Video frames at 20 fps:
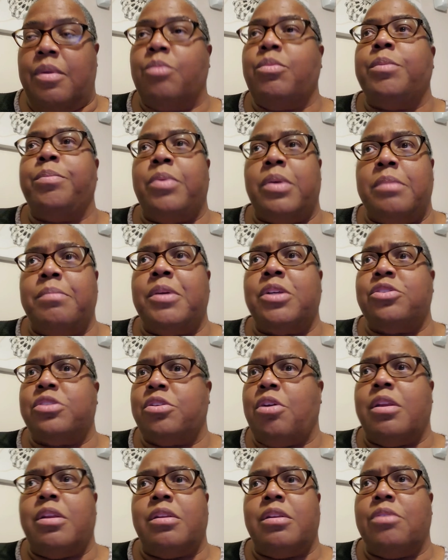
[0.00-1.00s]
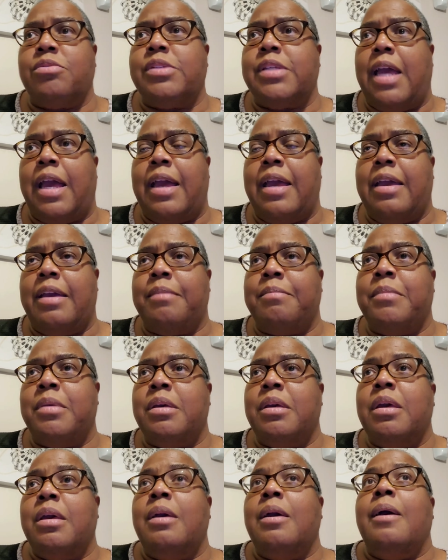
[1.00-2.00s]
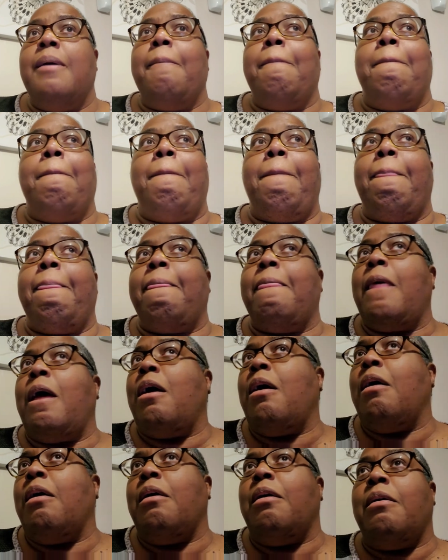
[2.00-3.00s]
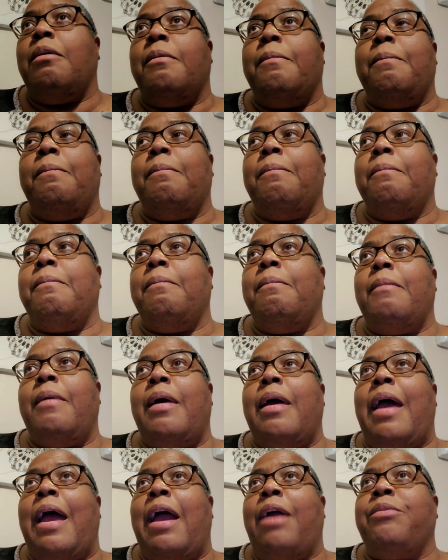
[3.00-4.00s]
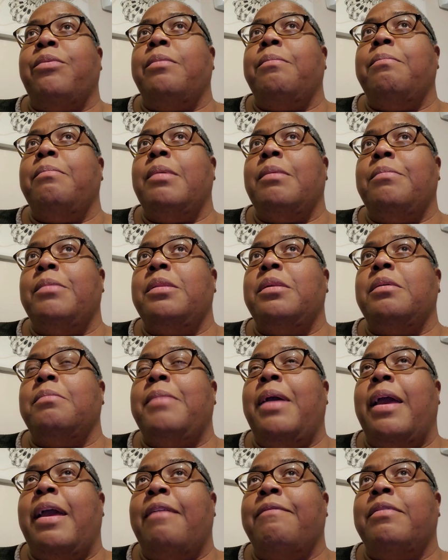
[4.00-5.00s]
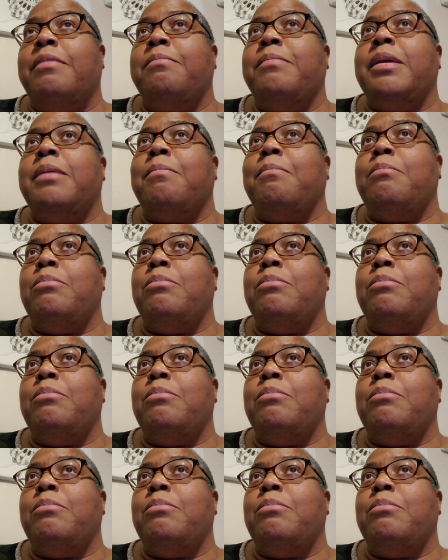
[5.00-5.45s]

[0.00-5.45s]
We pretty much started on time. Um, I remember them having me